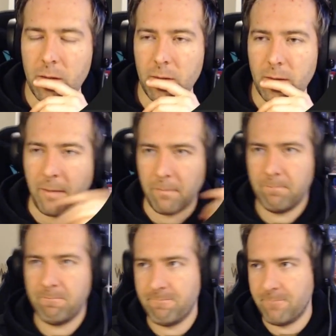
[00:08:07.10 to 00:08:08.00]
Yeah,
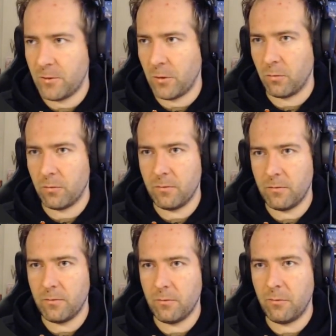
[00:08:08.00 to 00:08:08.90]
so
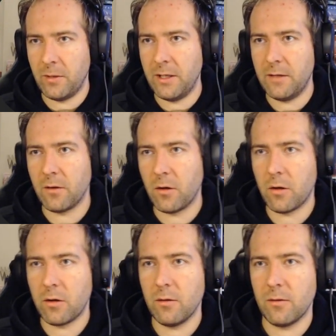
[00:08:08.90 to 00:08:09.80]
we need the
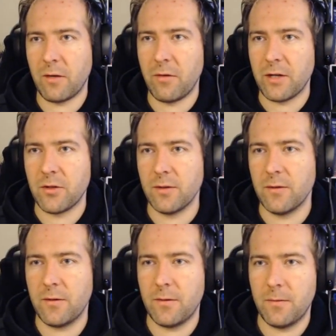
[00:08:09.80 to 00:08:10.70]
cardinal
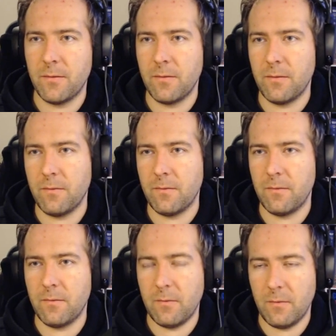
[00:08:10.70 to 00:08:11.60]
directions.
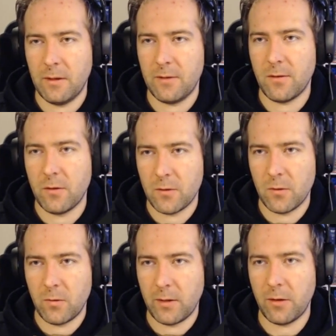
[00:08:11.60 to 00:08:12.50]
Let's
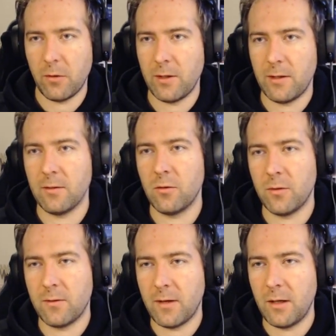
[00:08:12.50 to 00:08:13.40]
also encode that into a
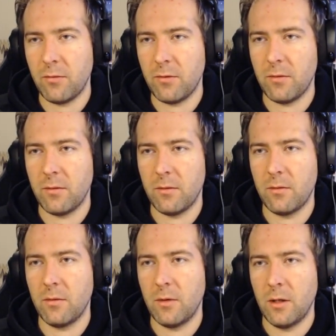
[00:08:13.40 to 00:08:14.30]
type.
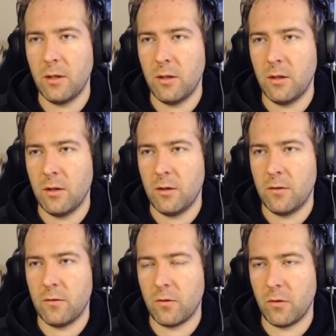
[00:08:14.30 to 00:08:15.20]

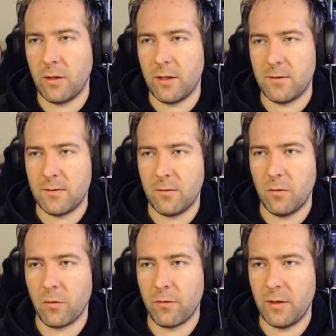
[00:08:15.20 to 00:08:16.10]
So that's
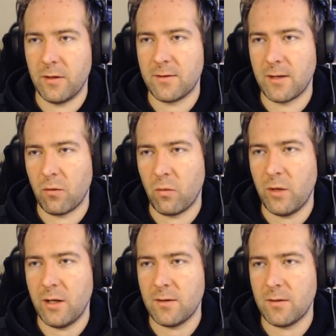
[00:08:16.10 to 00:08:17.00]
northeast,
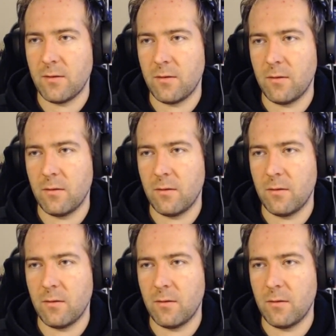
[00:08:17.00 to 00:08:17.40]
southwest.